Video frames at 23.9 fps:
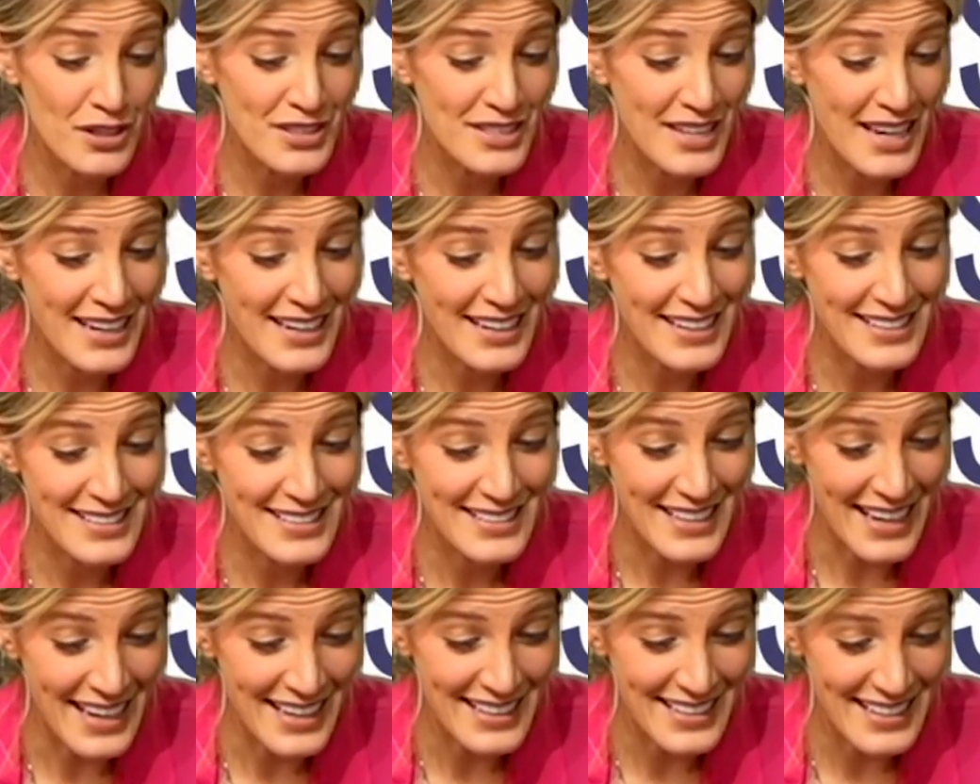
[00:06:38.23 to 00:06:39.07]
said he
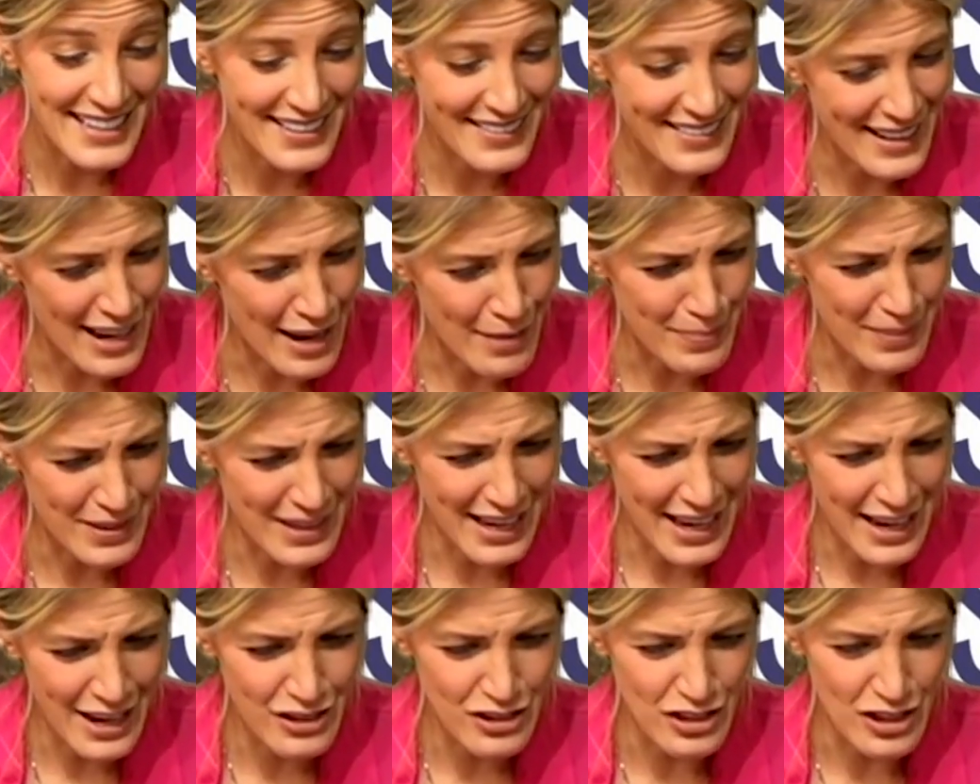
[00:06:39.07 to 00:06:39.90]
sent in the
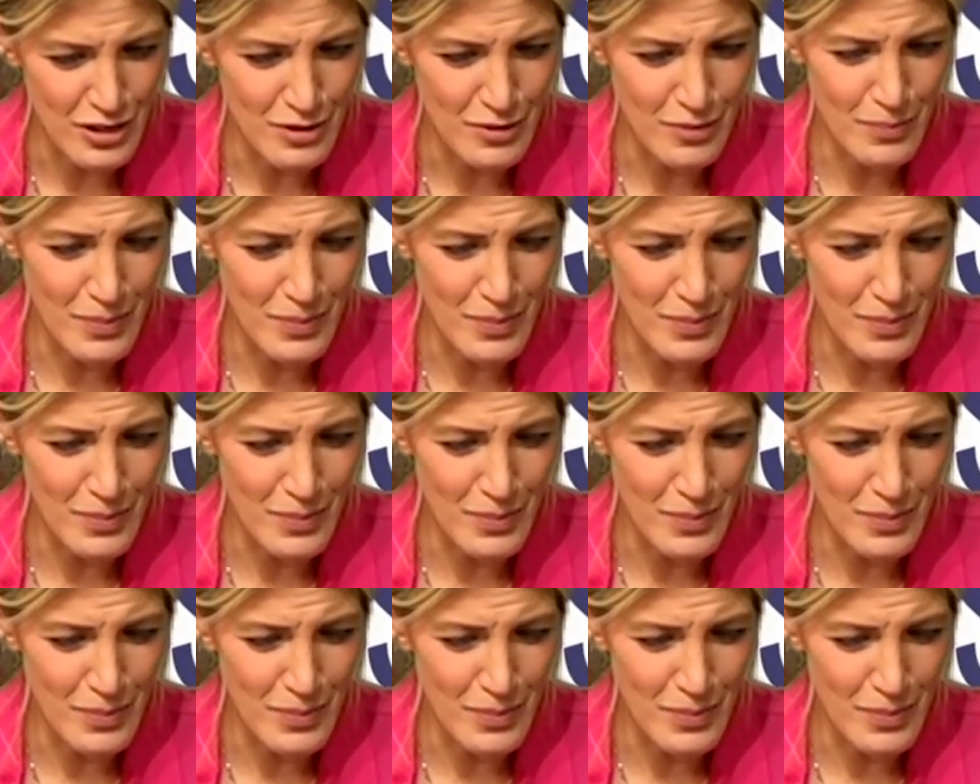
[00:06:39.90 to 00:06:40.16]
application,